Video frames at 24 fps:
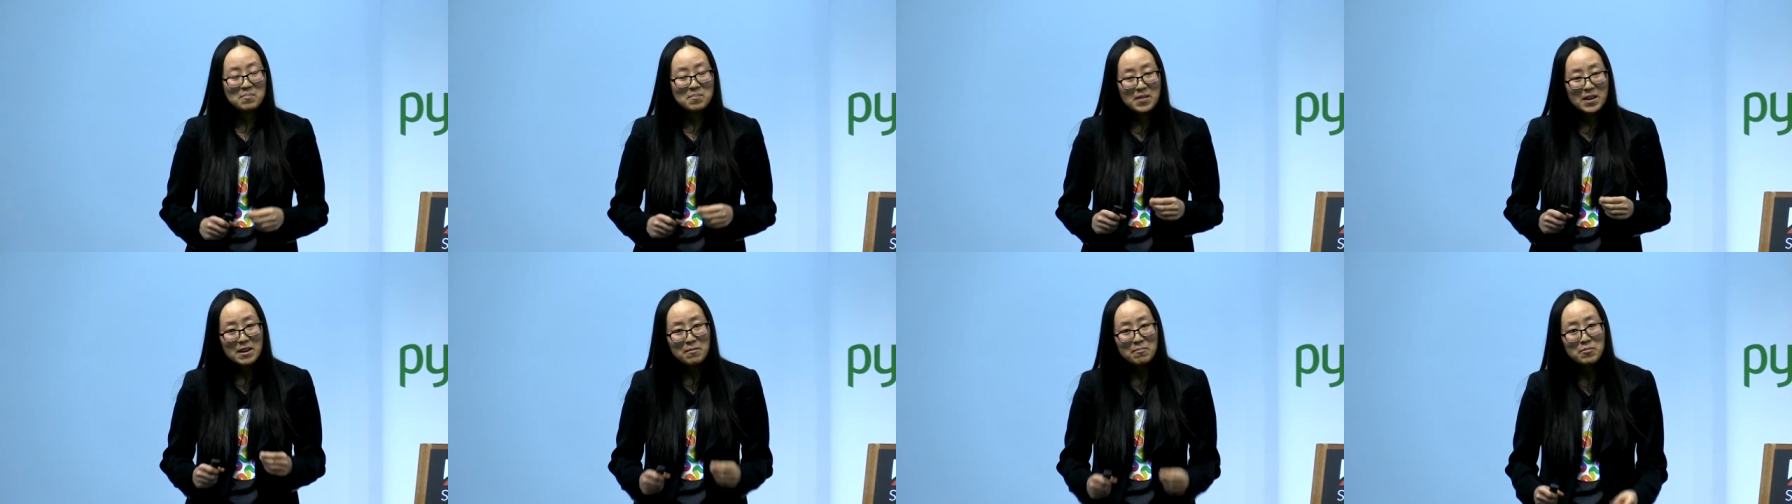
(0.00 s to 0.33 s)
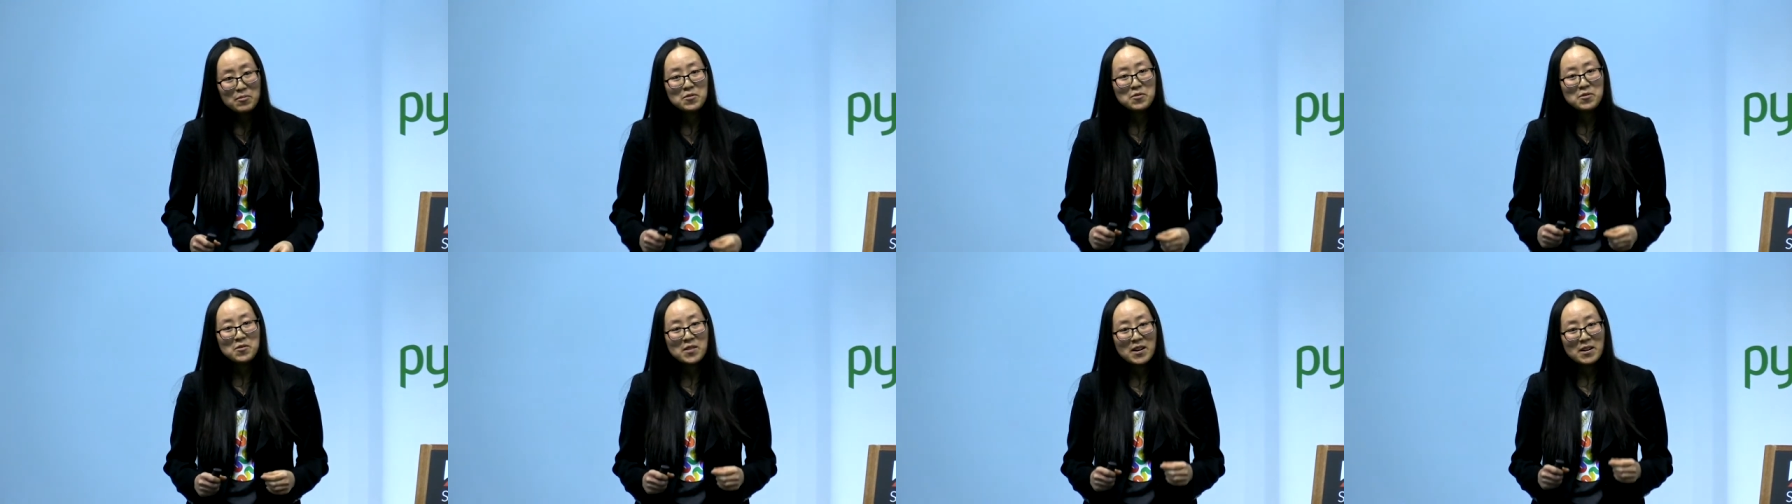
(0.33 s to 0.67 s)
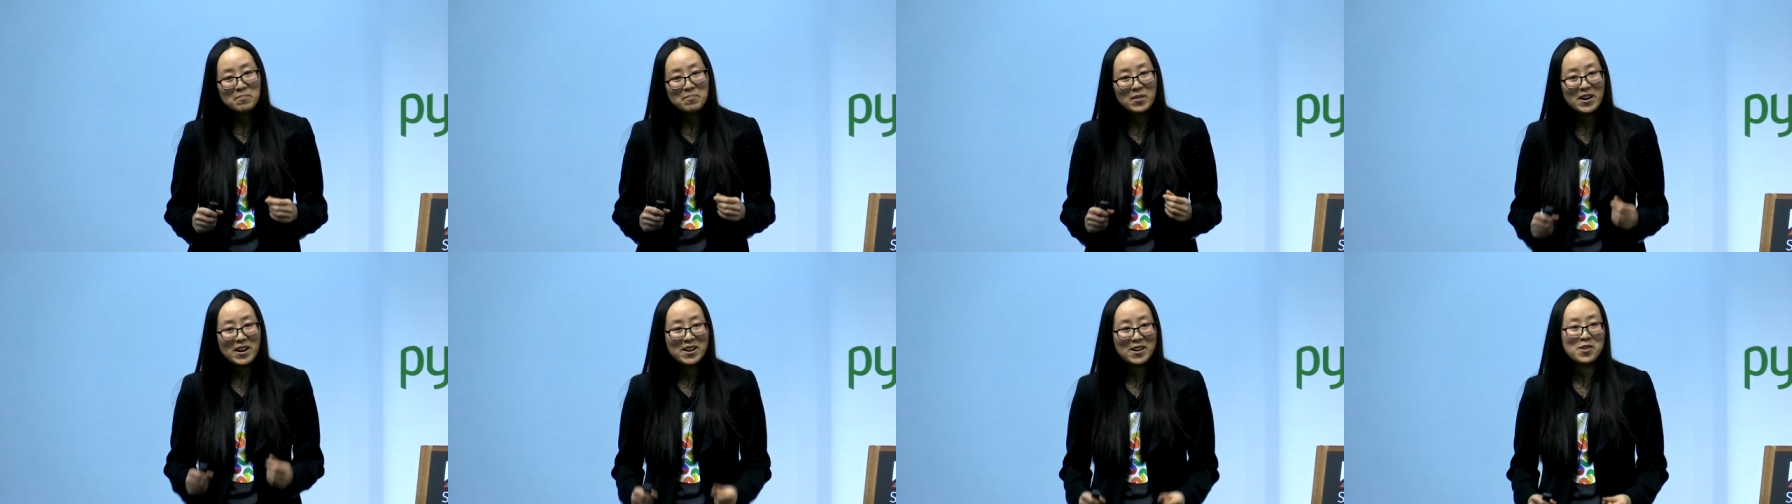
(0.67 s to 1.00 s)
People
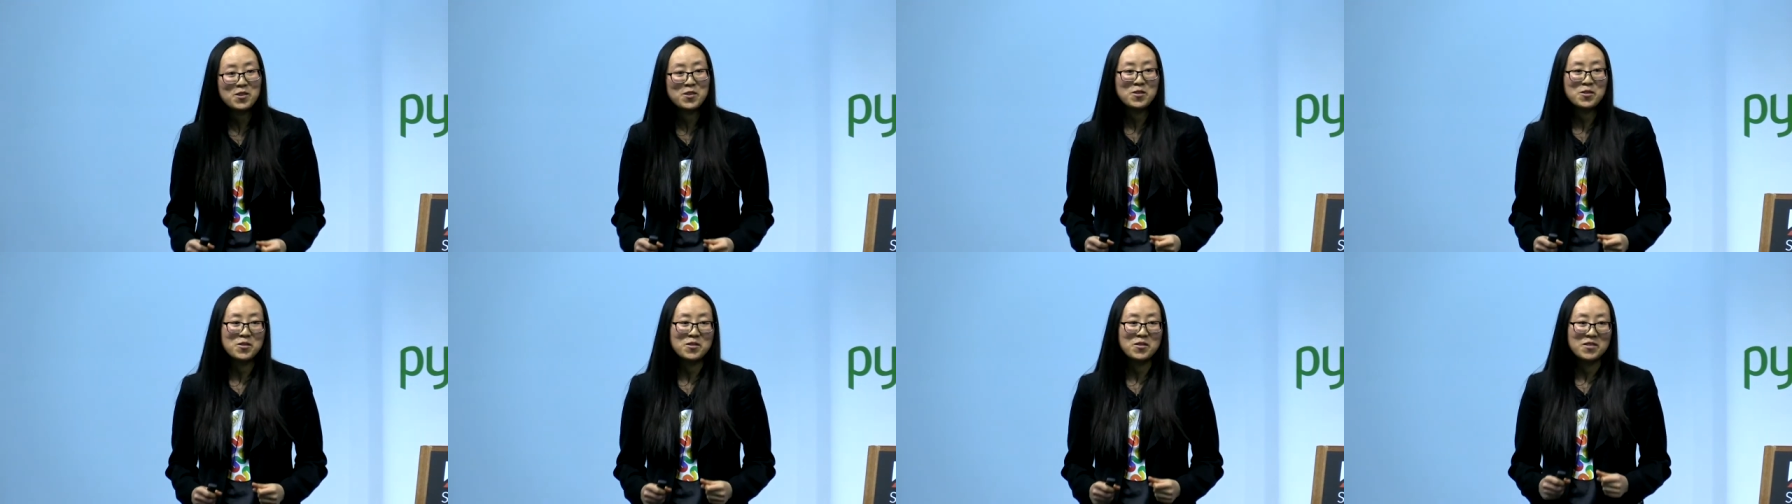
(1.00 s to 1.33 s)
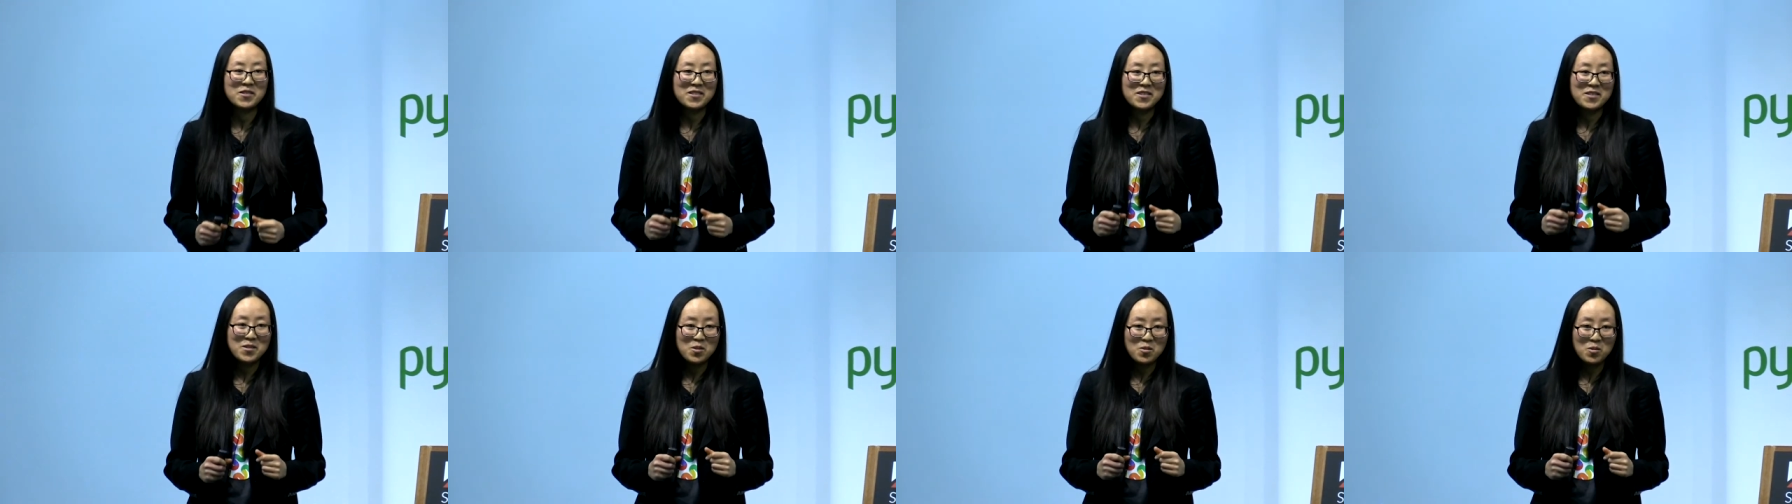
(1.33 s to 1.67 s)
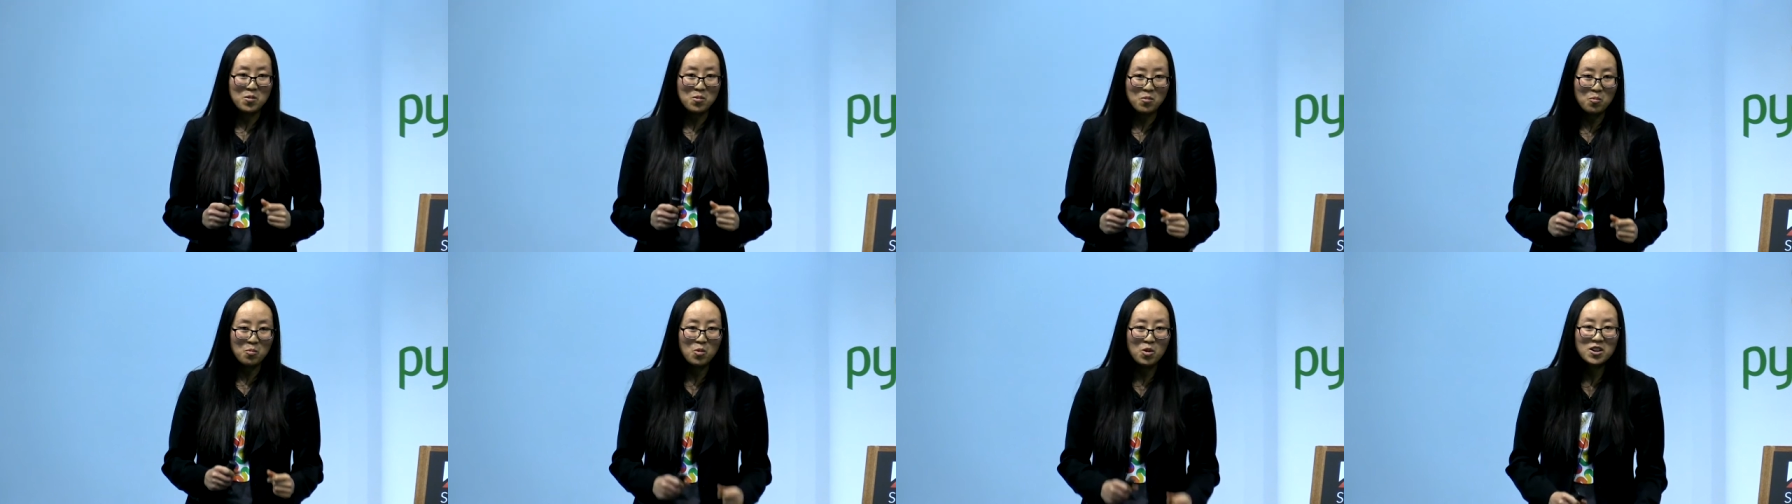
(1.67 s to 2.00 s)
at PyCon
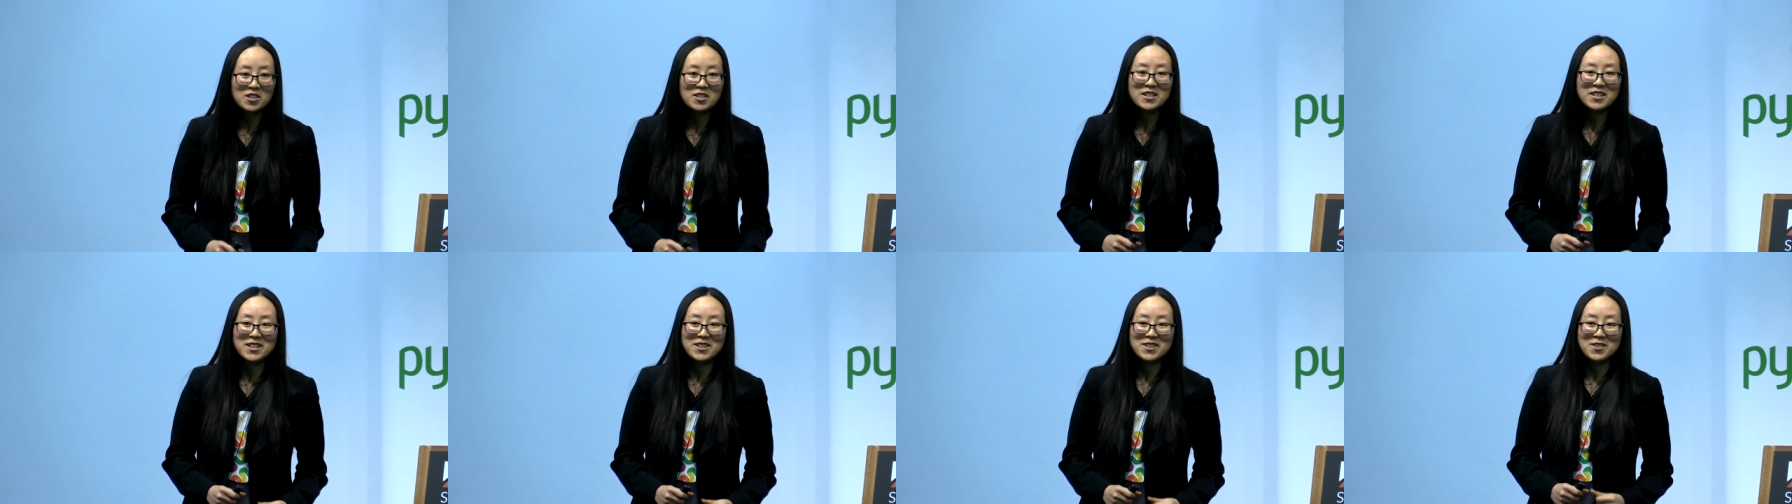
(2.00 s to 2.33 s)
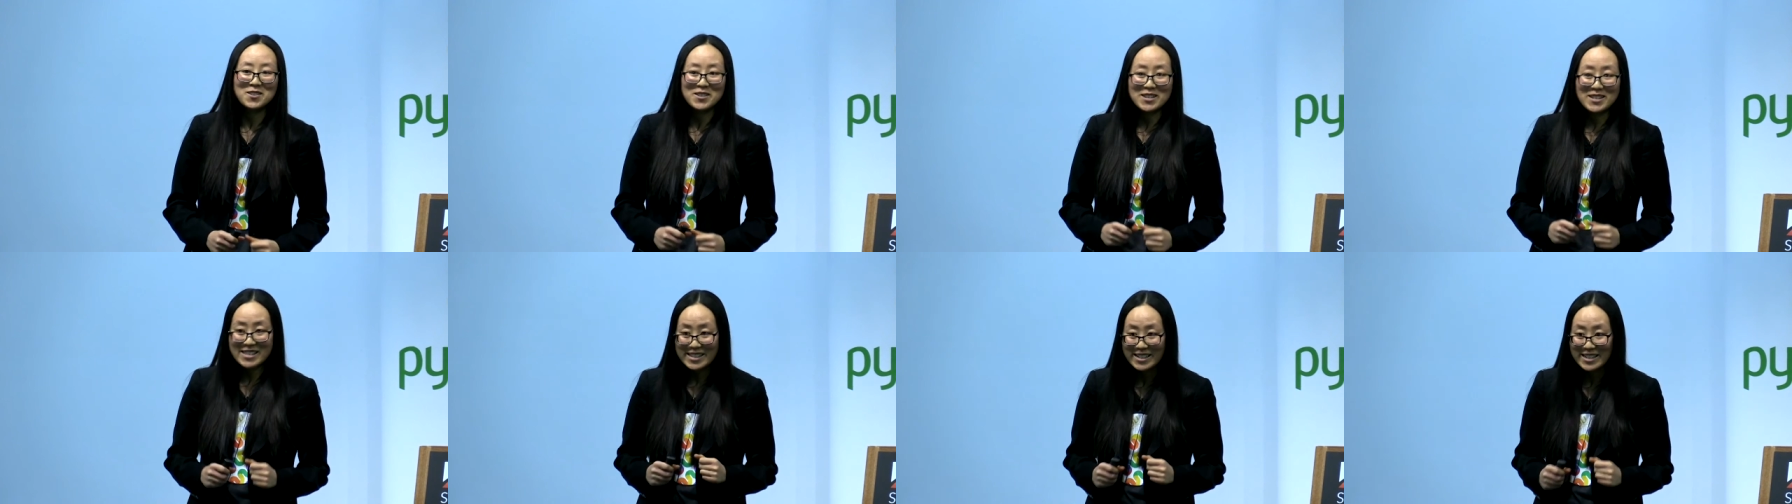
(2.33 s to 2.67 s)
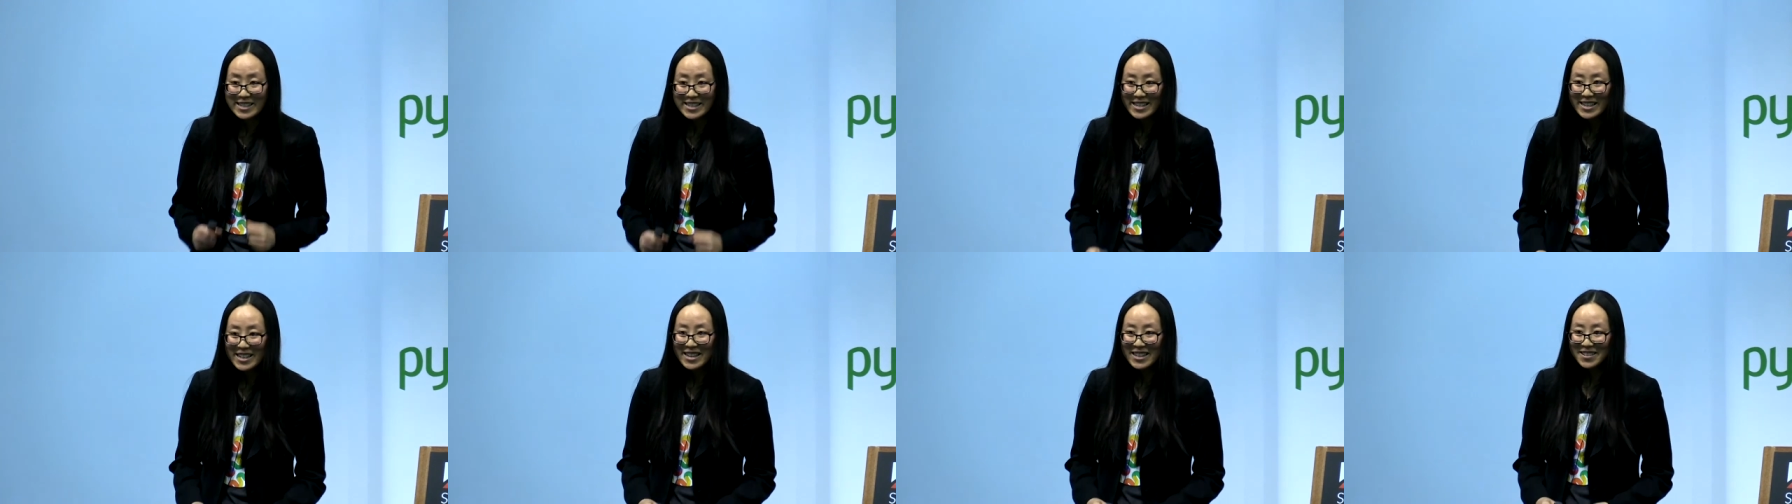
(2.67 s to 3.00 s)
want you to
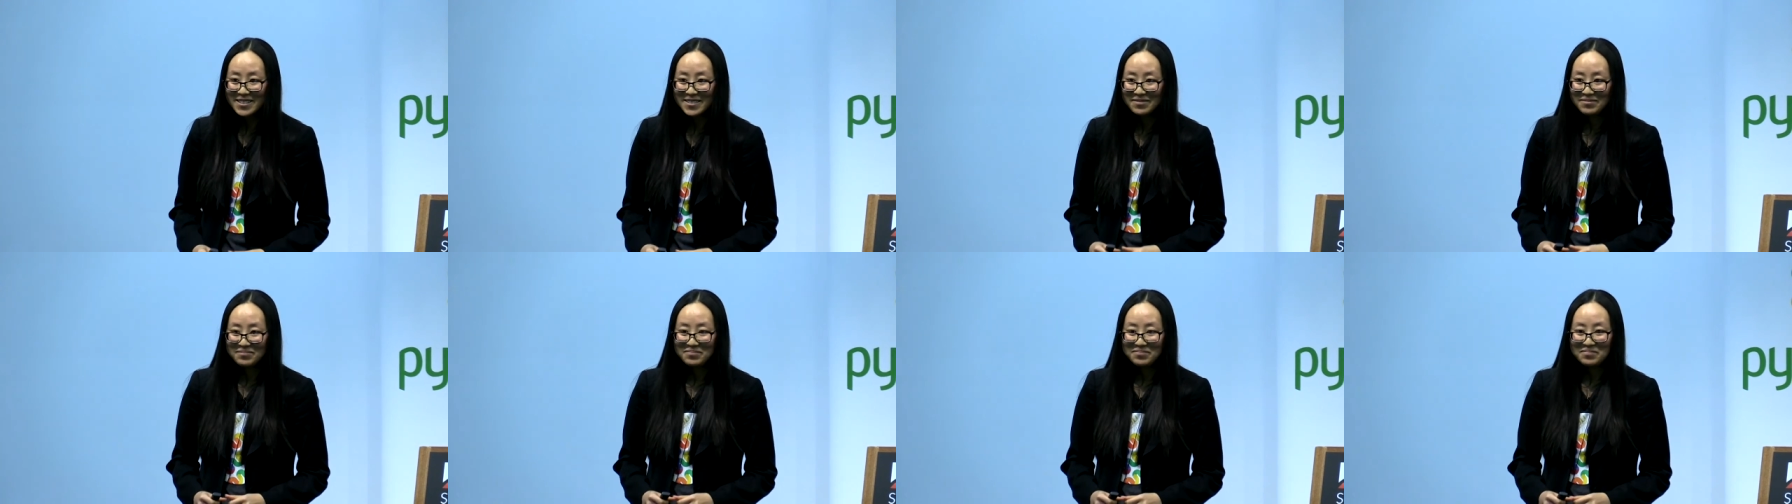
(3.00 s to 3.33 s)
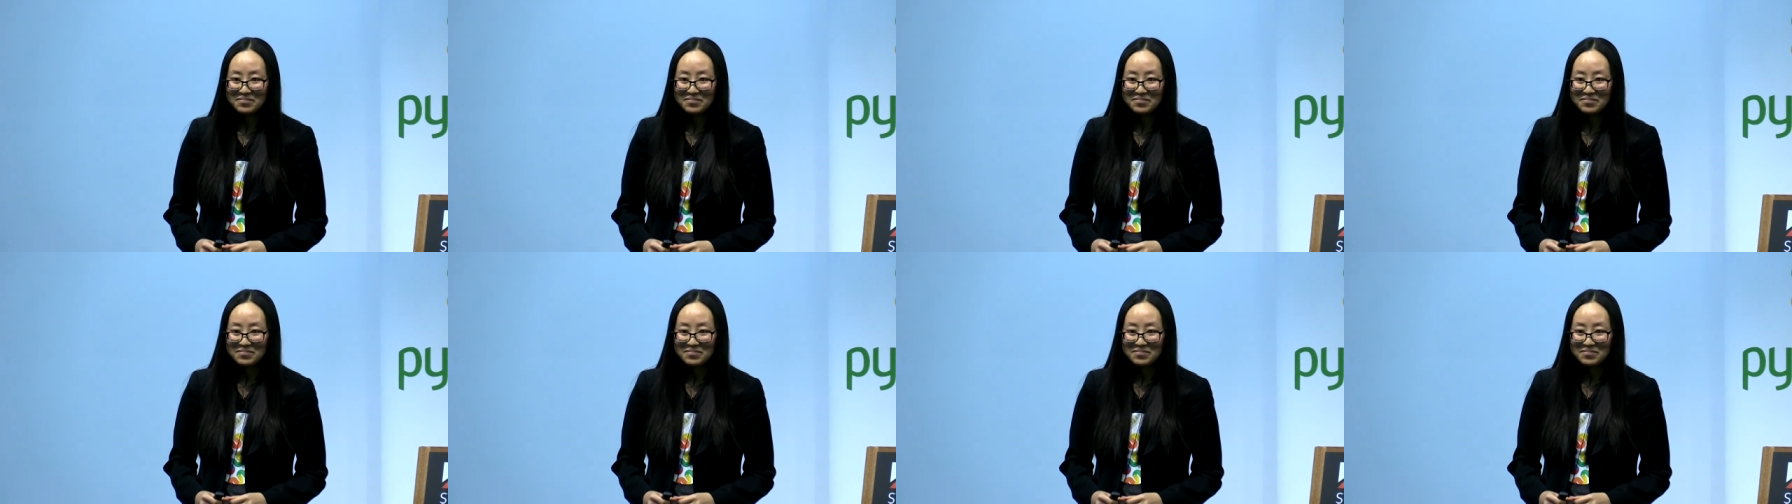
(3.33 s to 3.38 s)
succeed.